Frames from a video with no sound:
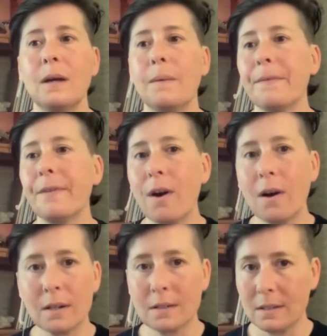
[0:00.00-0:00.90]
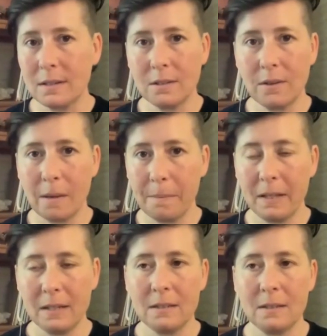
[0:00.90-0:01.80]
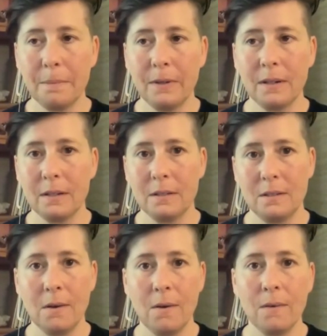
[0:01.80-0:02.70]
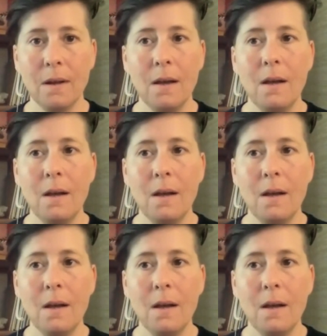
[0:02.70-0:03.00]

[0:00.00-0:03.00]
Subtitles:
The heart is a great place to put a stone